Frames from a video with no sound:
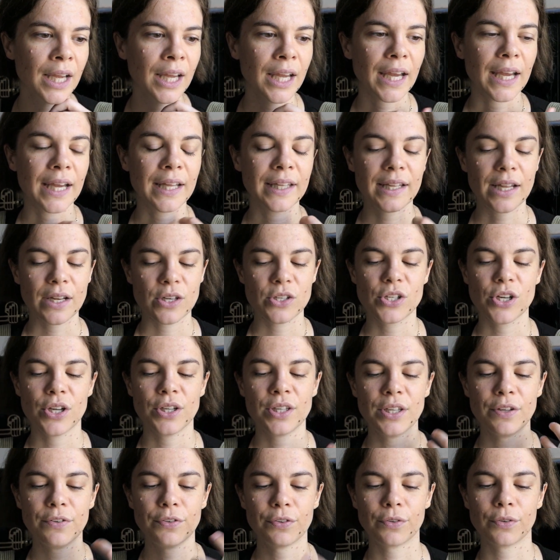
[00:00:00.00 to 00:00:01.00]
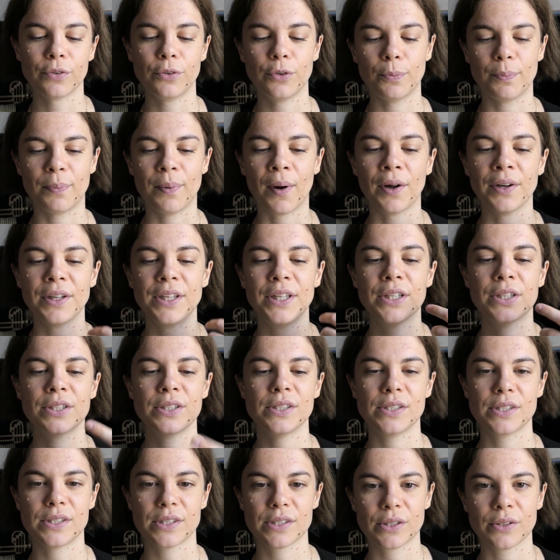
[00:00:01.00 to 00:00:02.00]
And that journey through the body
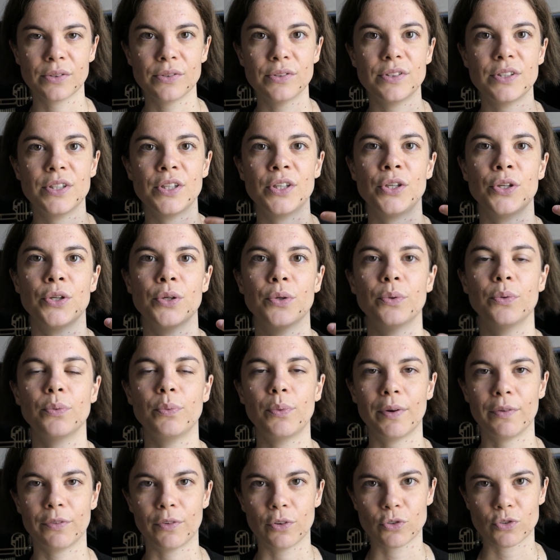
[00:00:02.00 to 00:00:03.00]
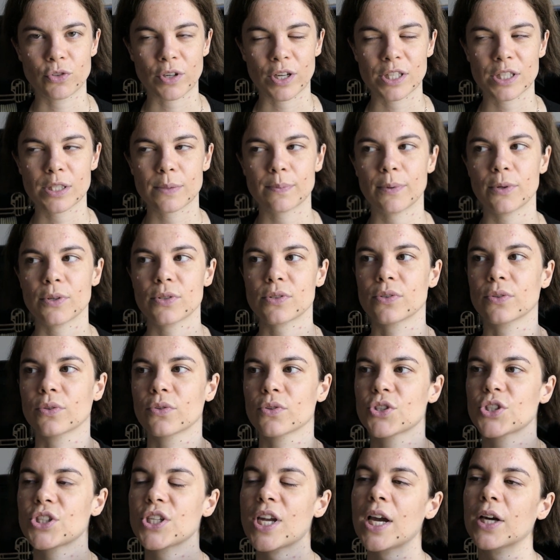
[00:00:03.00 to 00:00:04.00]
is with the transpersonal
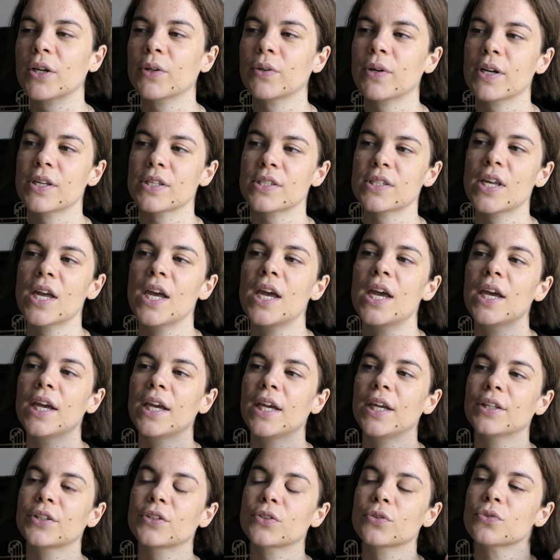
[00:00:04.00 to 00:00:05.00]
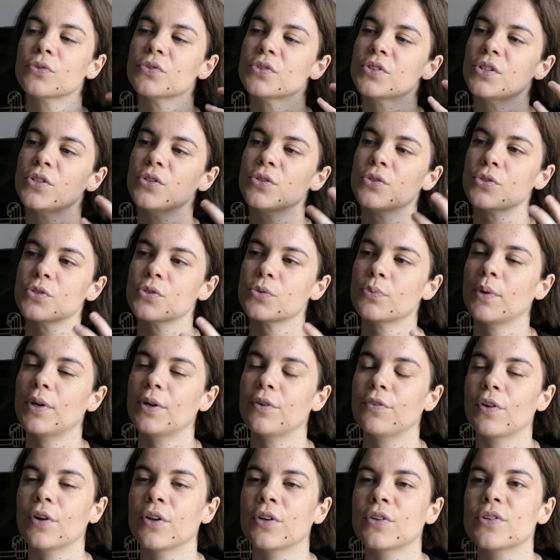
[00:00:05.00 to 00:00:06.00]
chakras. It continues with
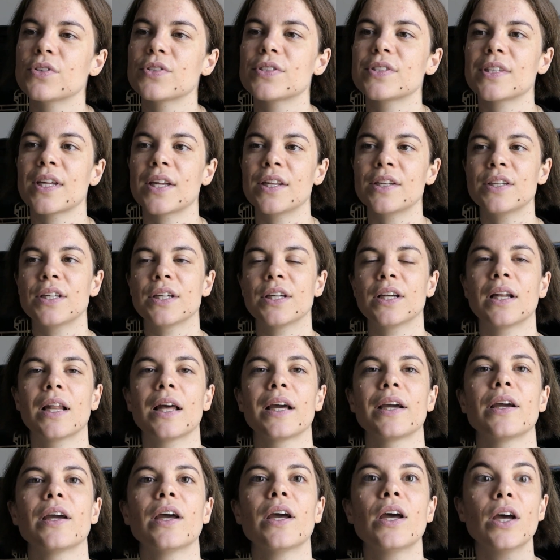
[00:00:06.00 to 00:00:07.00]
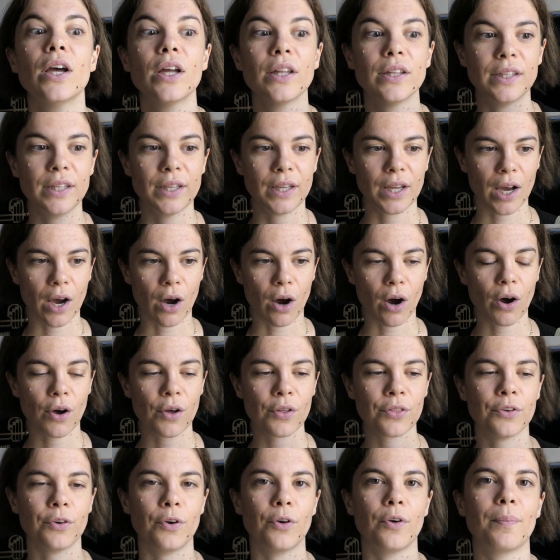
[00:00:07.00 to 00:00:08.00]
understanding like the
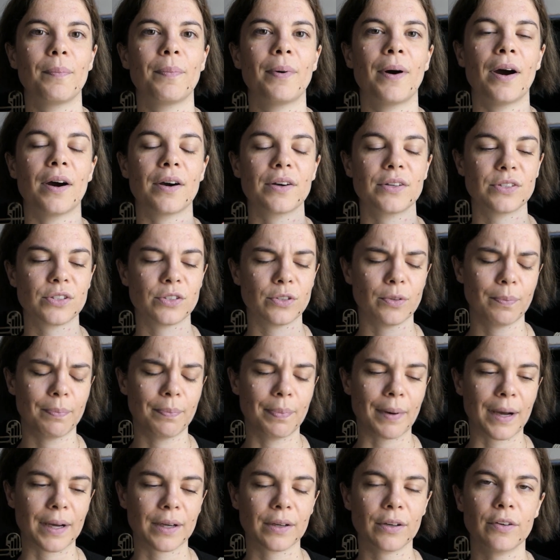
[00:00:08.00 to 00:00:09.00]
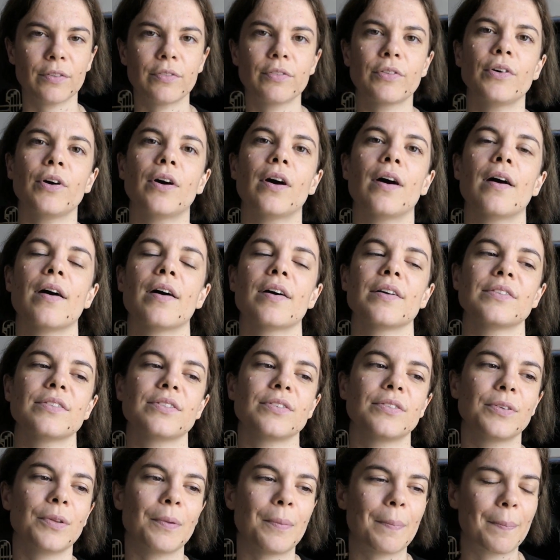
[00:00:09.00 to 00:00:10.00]
other parts, the back of the heart,
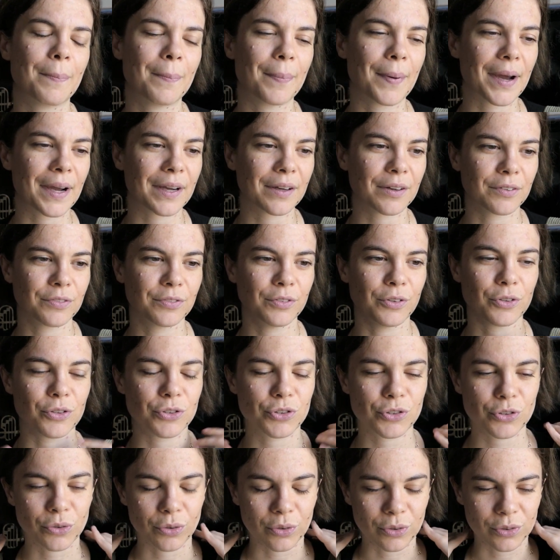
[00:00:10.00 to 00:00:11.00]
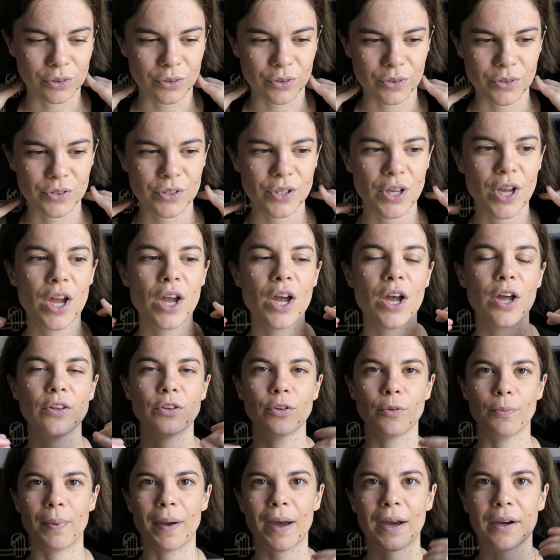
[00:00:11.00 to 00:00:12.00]
the back of your shoulders,
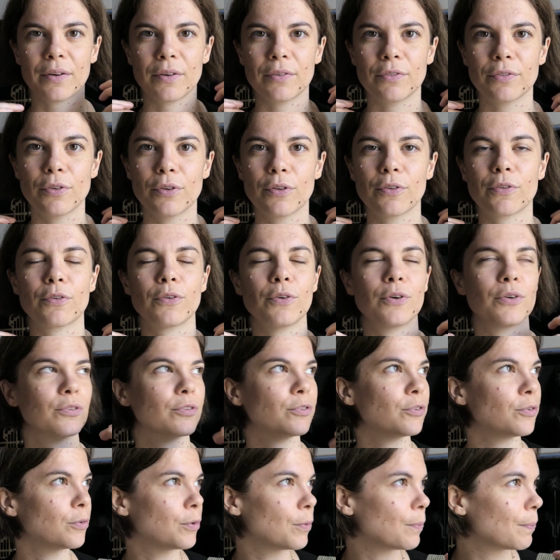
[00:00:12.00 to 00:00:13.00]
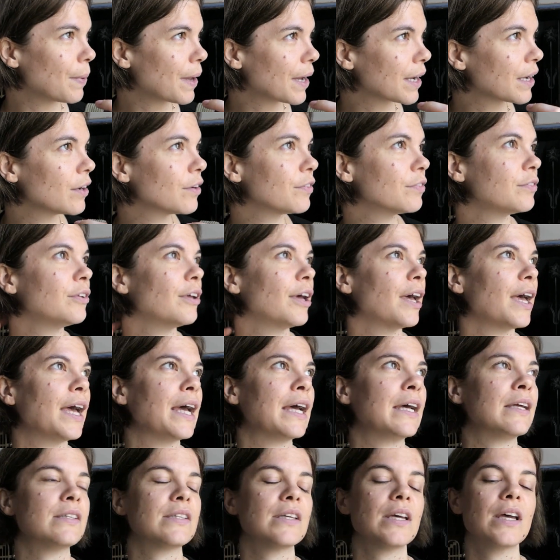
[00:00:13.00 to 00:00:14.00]
the back of the throat, the back of the
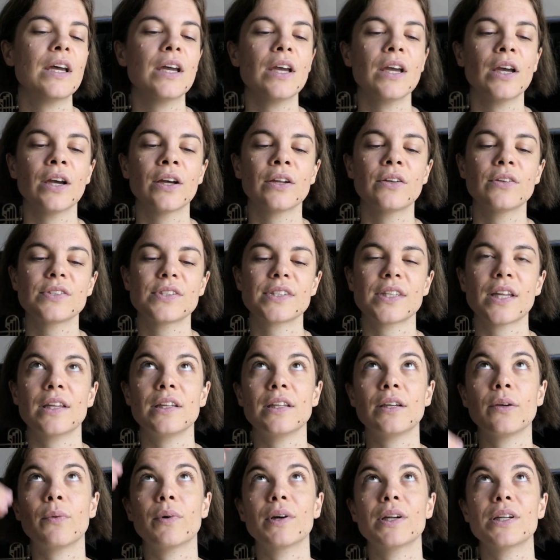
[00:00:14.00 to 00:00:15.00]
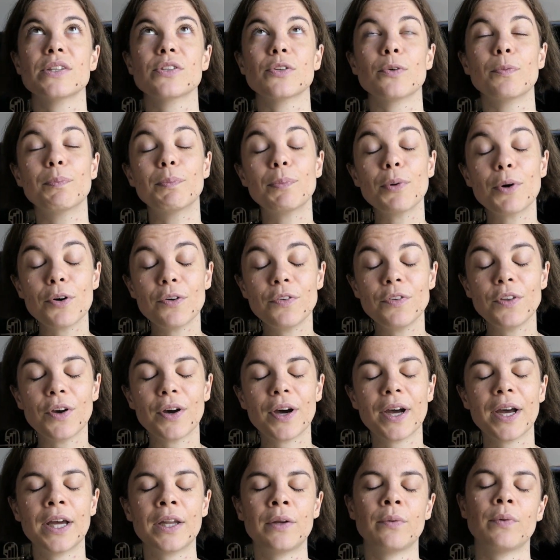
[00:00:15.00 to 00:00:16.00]
head, understanding what is above your
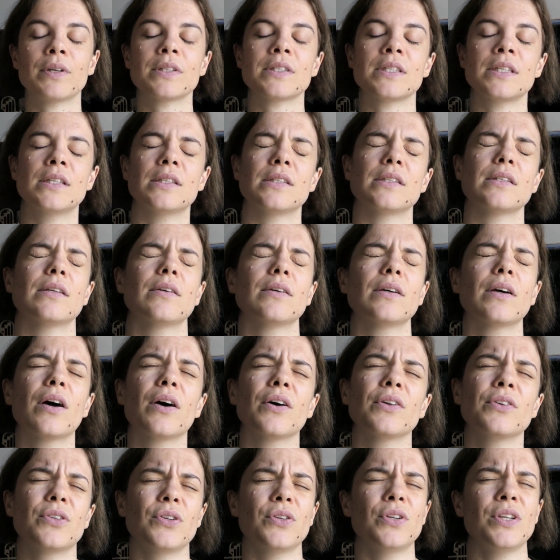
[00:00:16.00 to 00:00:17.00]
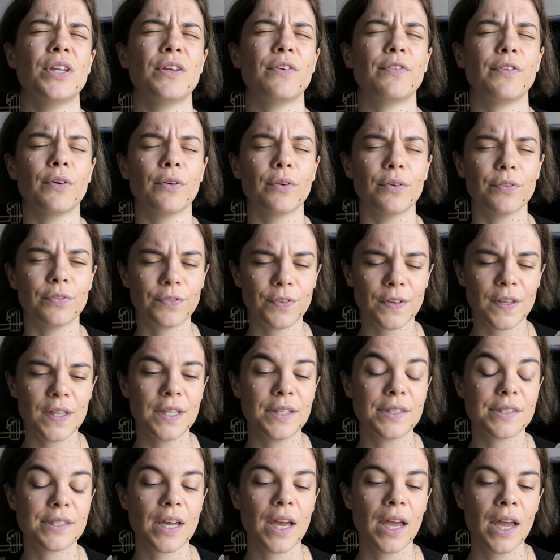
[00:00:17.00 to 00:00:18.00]
head, what is underneath your
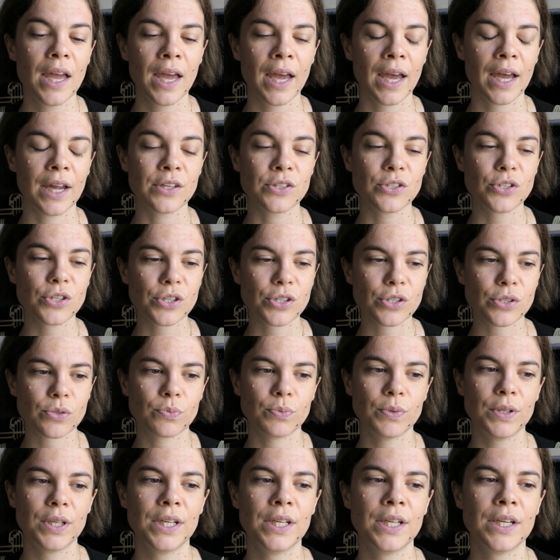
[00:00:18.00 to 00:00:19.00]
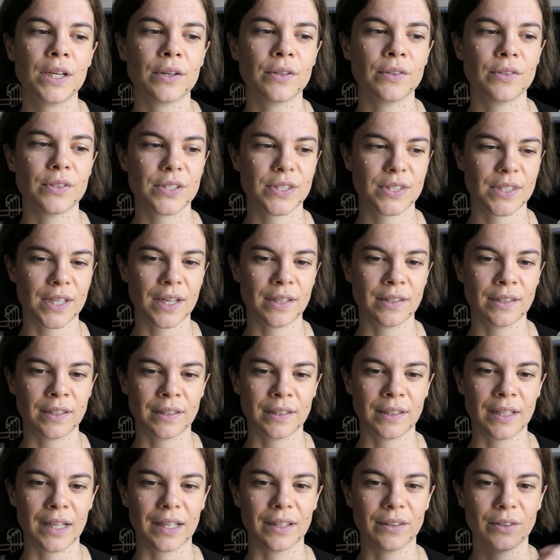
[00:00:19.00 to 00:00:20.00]
feet and just really understanding
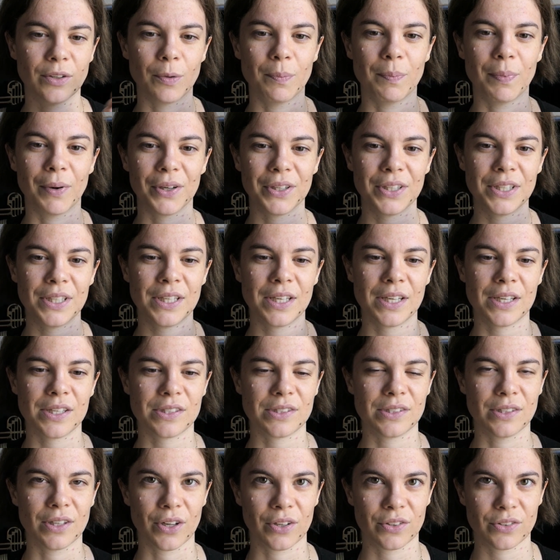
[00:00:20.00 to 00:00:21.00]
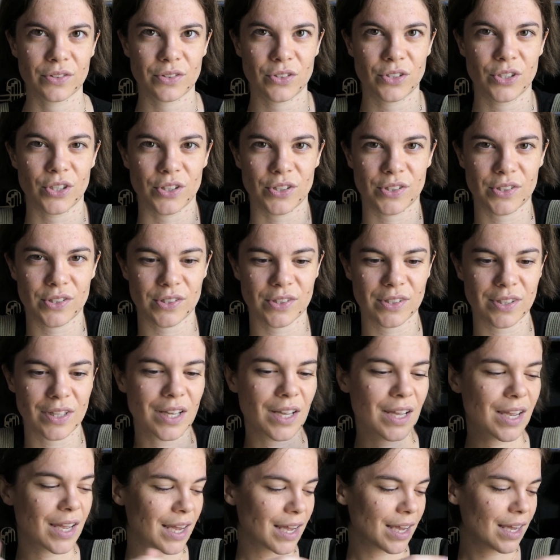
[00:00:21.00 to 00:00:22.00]
that the body is not just
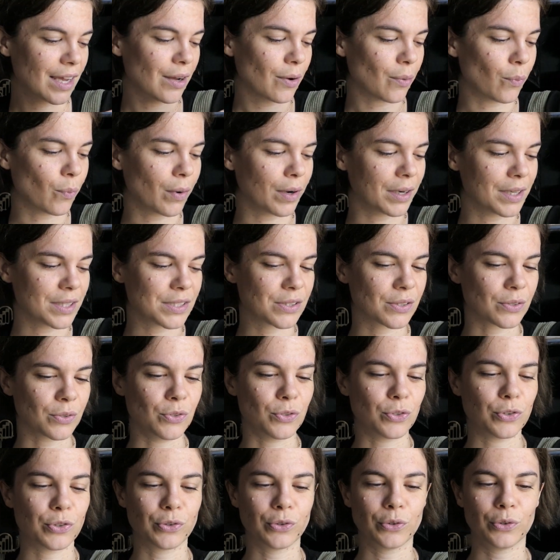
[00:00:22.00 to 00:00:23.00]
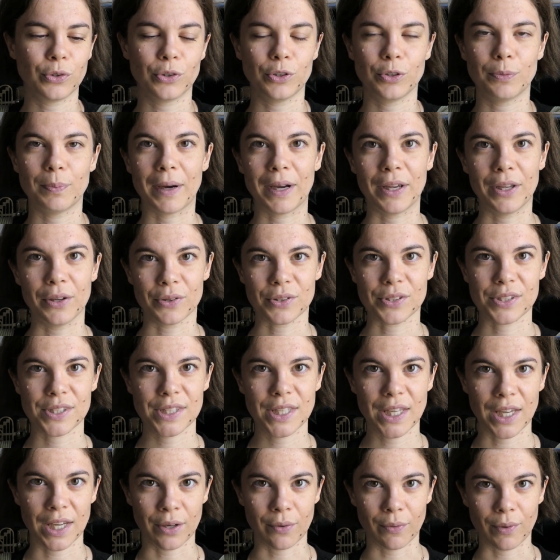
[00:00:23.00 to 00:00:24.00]
what is controlled by your
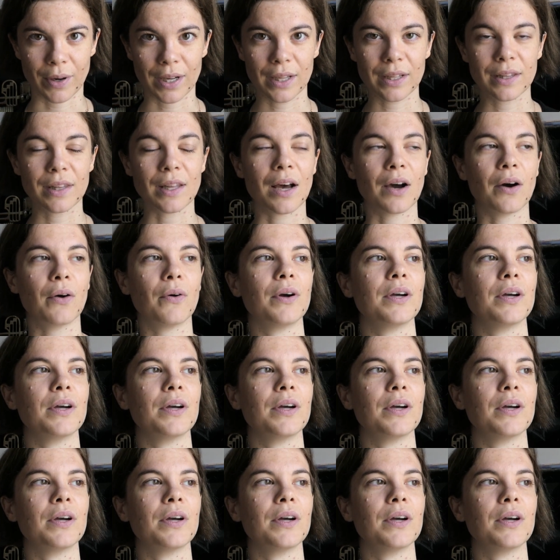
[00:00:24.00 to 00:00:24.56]
skin right now.